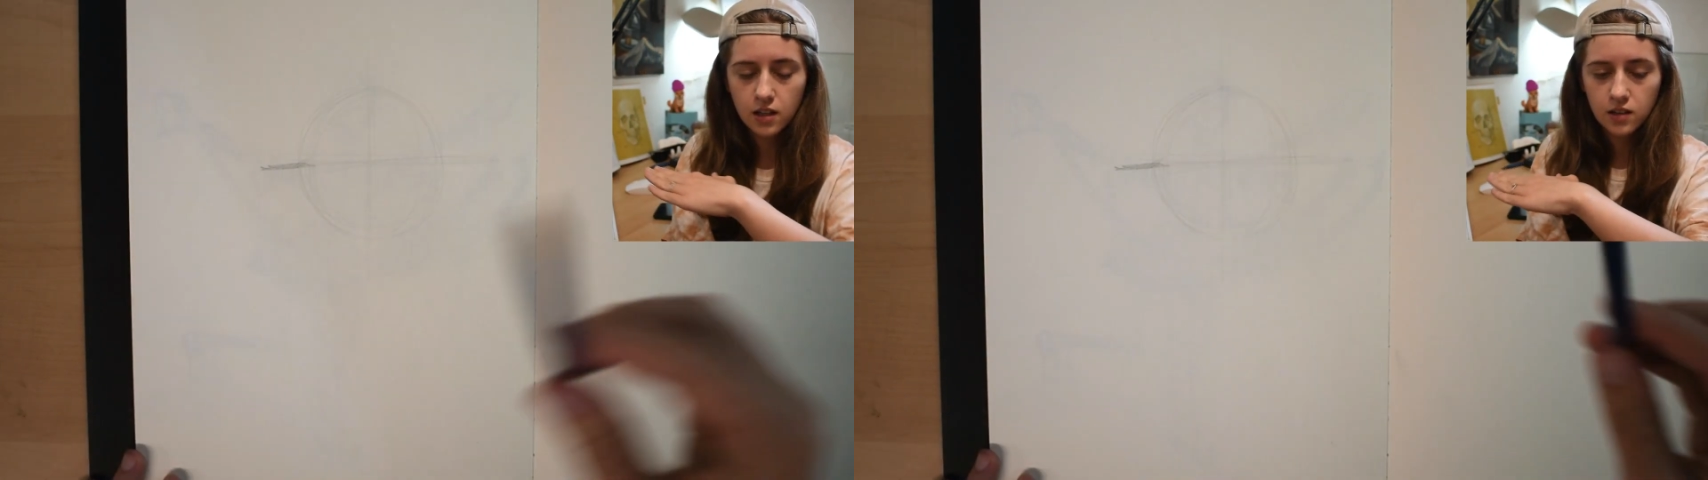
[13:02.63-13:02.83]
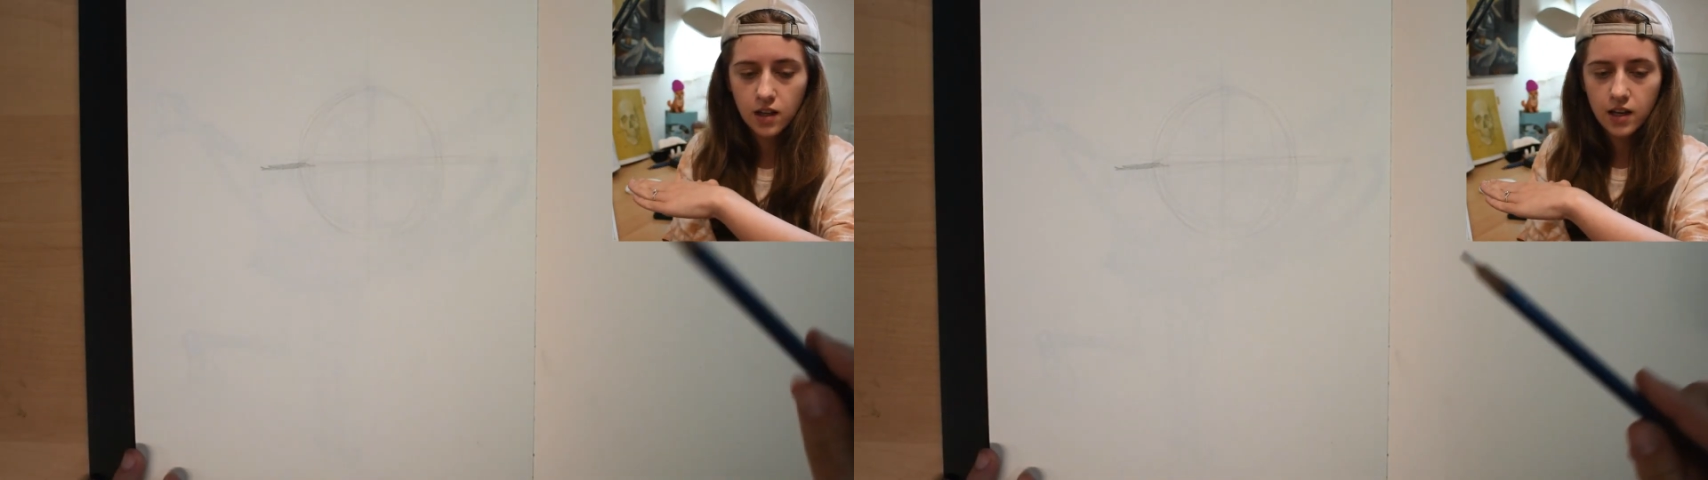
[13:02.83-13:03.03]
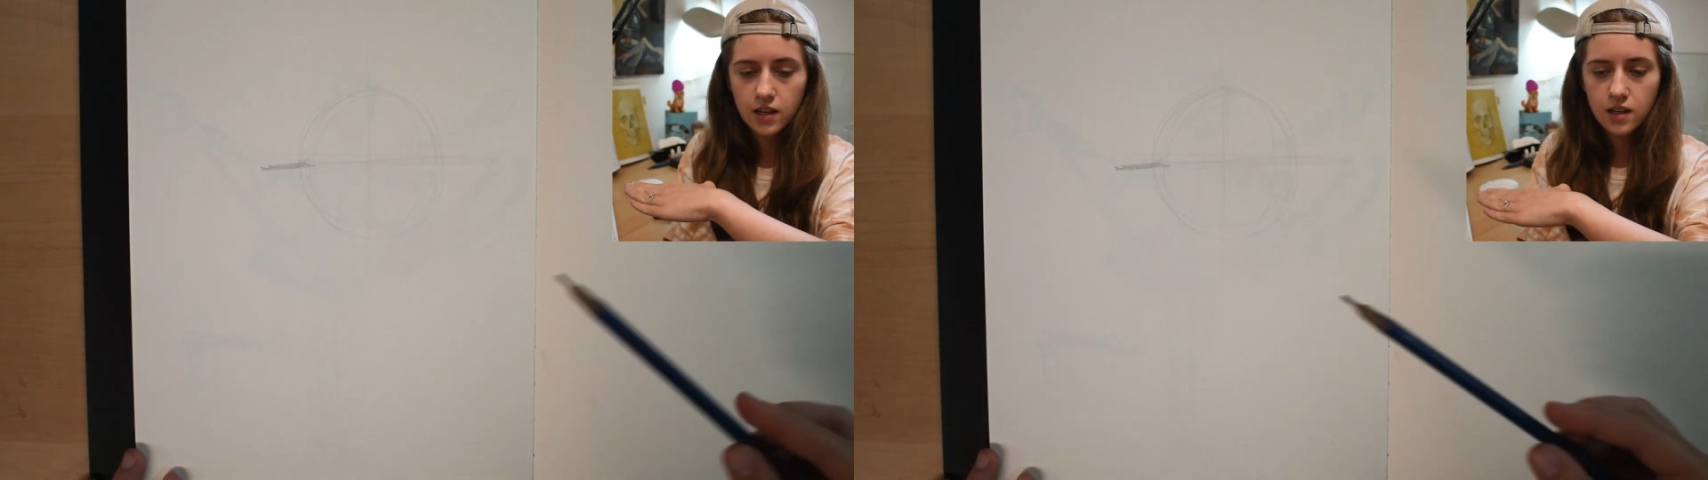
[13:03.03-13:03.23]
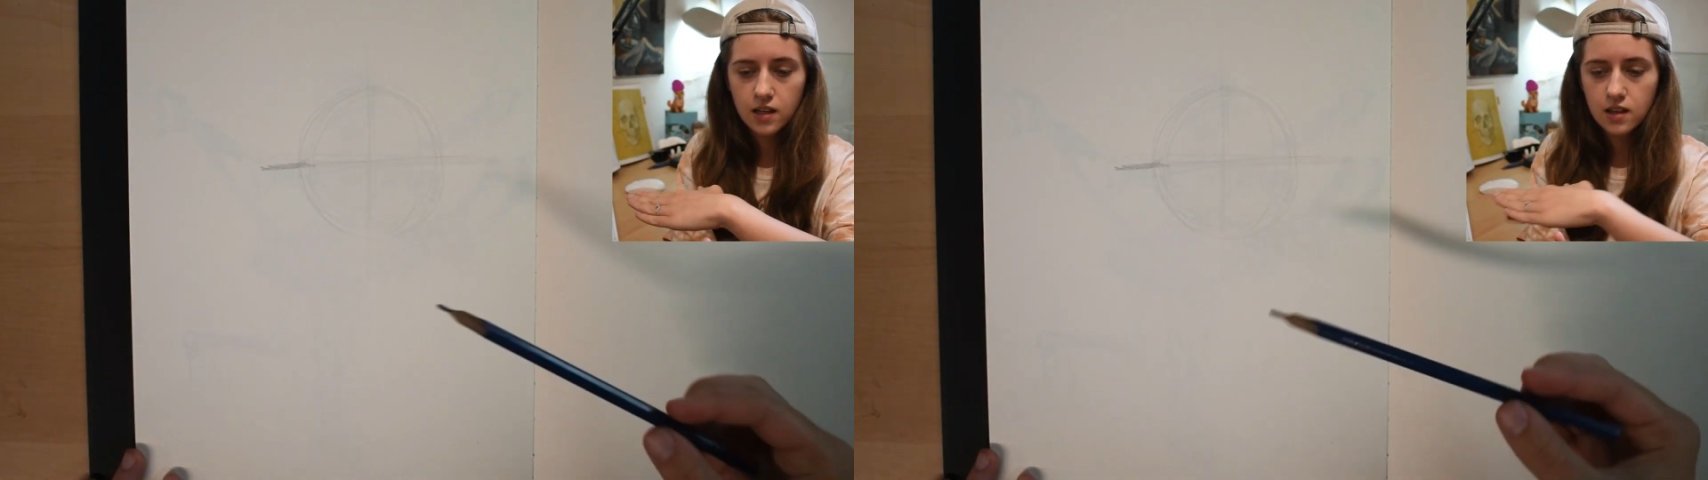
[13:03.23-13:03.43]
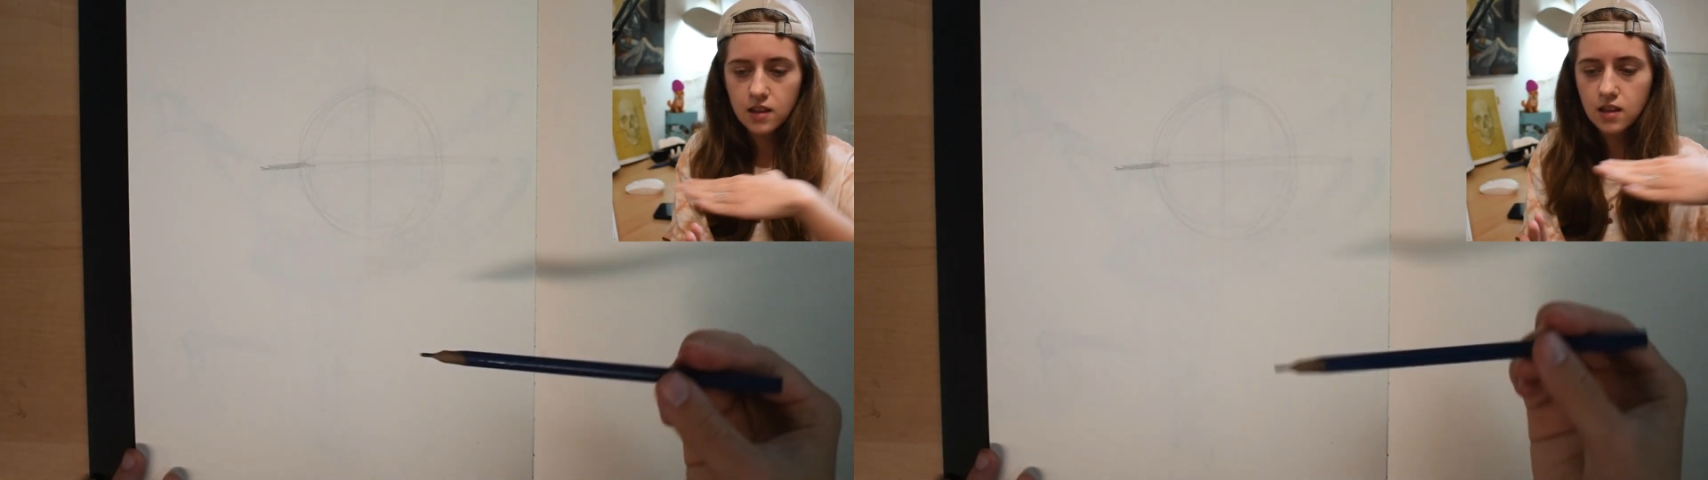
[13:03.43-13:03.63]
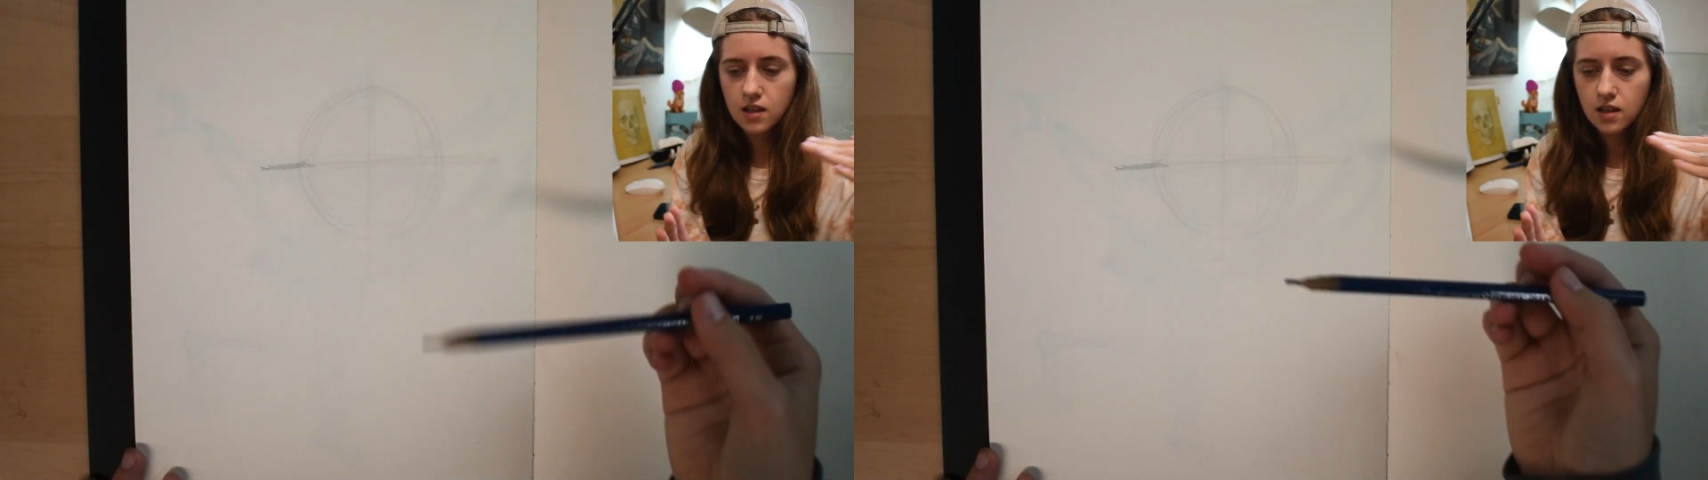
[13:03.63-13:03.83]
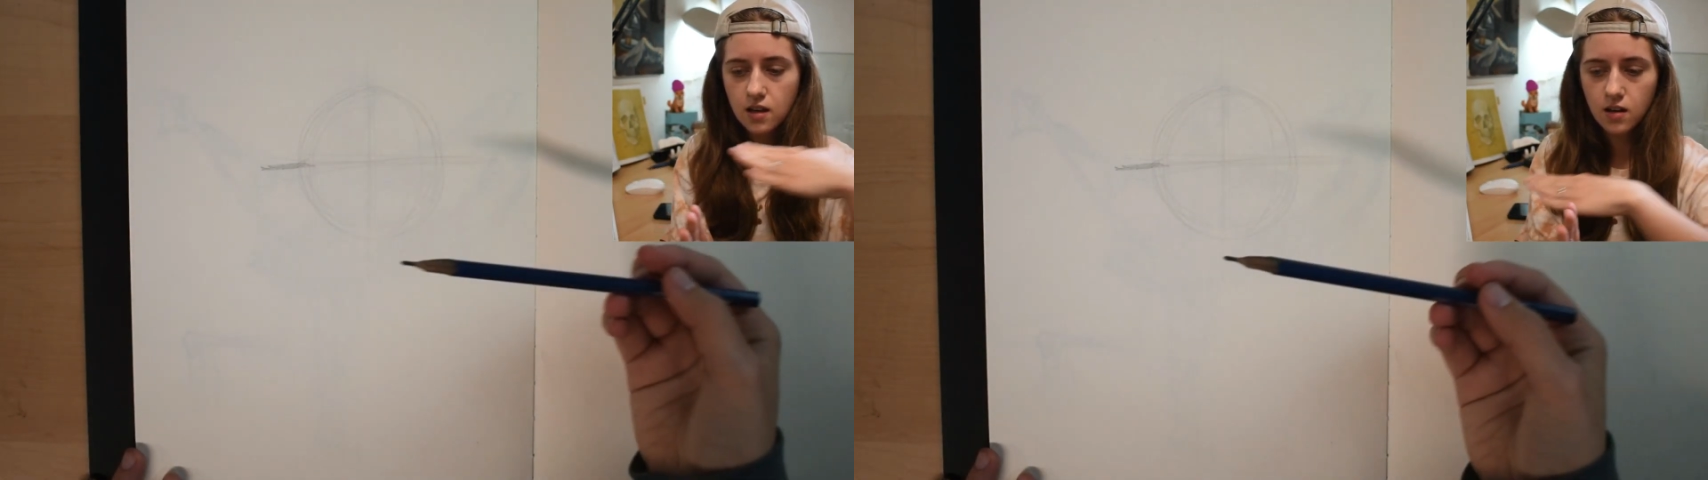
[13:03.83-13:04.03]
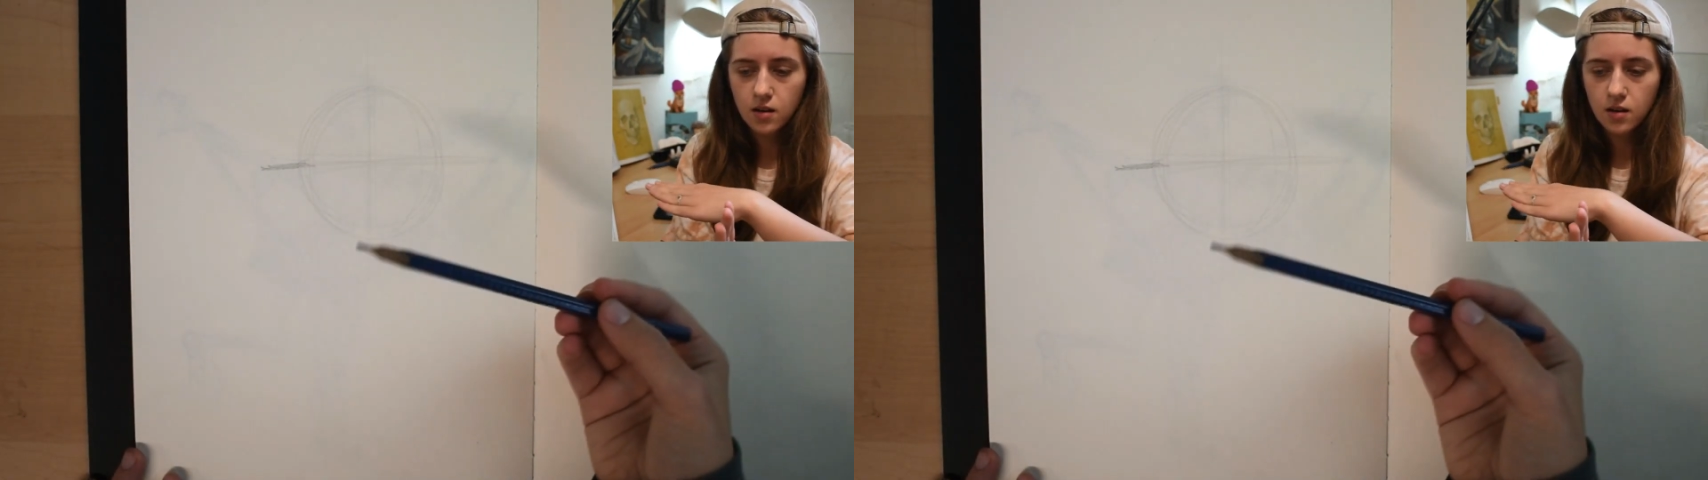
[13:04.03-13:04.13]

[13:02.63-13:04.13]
a line in the